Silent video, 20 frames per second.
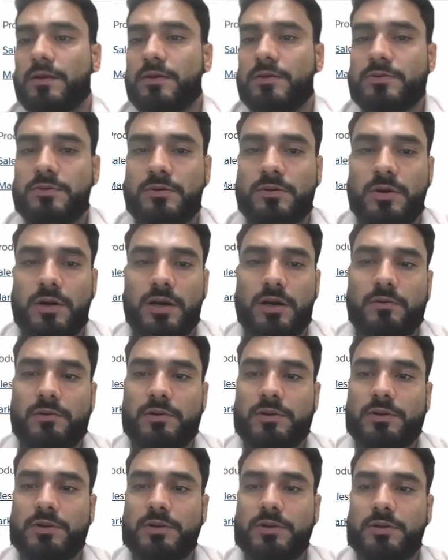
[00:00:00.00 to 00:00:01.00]
So I
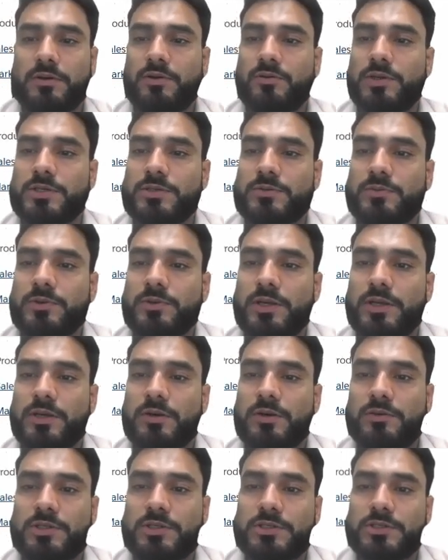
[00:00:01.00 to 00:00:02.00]
will you just have to click
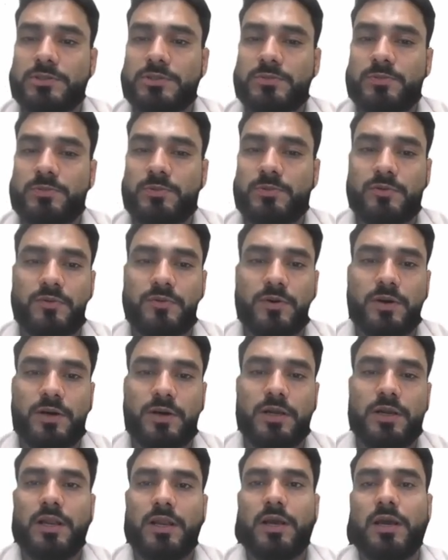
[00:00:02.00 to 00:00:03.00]
on this profile,
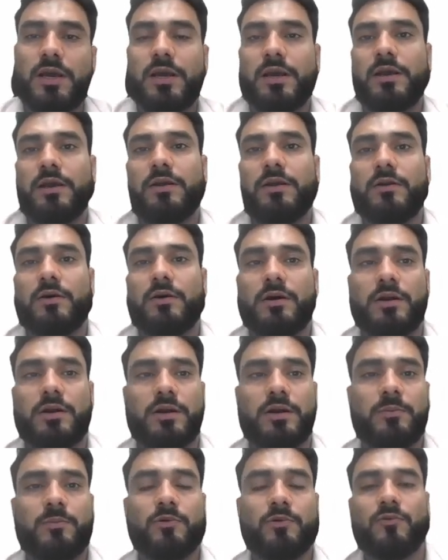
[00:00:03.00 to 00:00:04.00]
and
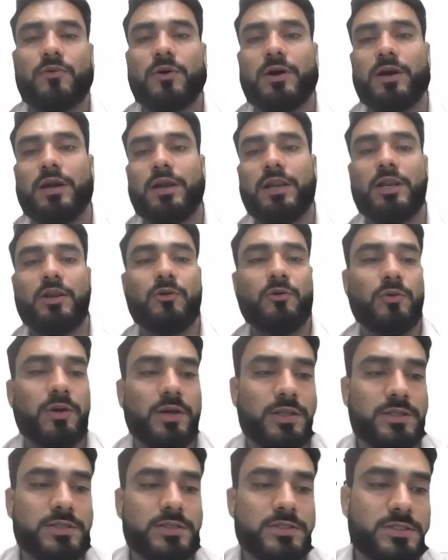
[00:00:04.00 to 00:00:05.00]
under profile you
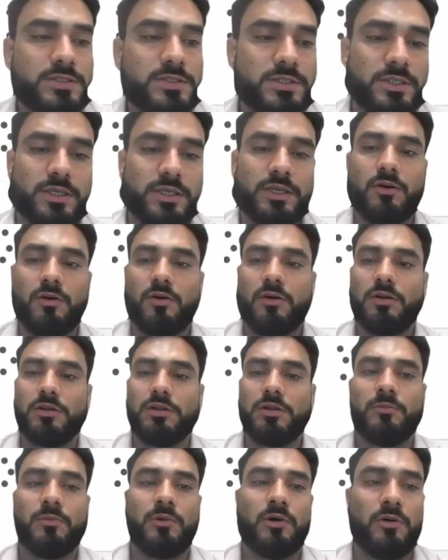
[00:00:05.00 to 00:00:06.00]
can see all
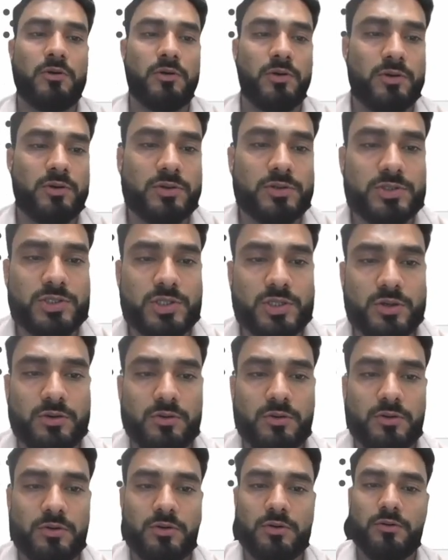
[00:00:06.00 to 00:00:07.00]
the modules
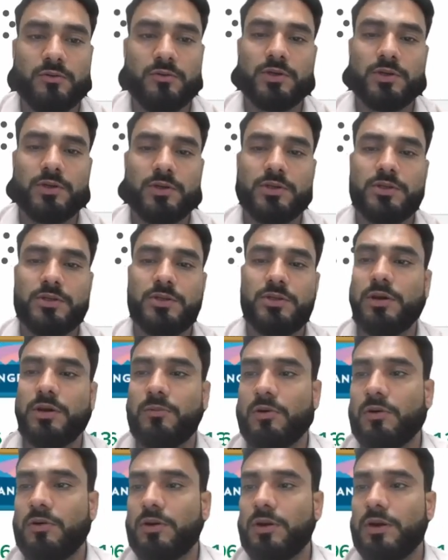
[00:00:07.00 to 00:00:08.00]
which you have
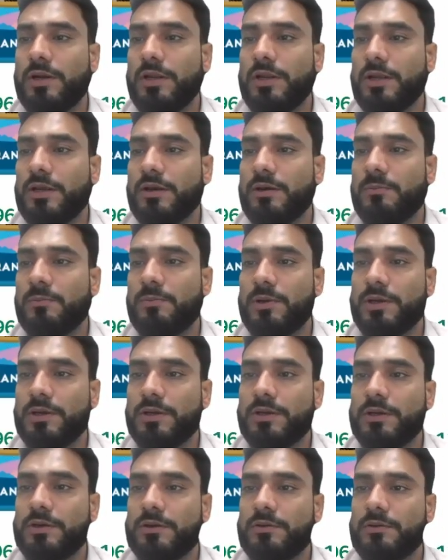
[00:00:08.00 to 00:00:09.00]
already
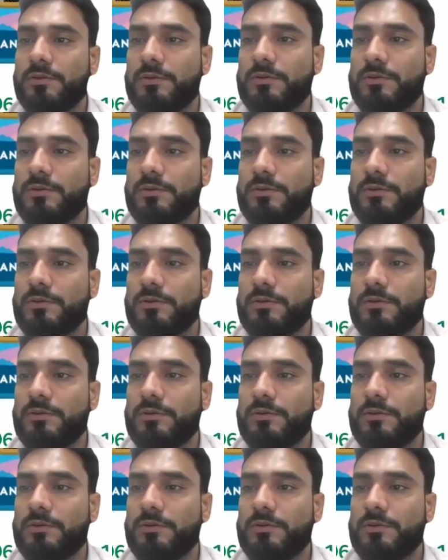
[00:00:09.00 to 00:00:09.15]
completed.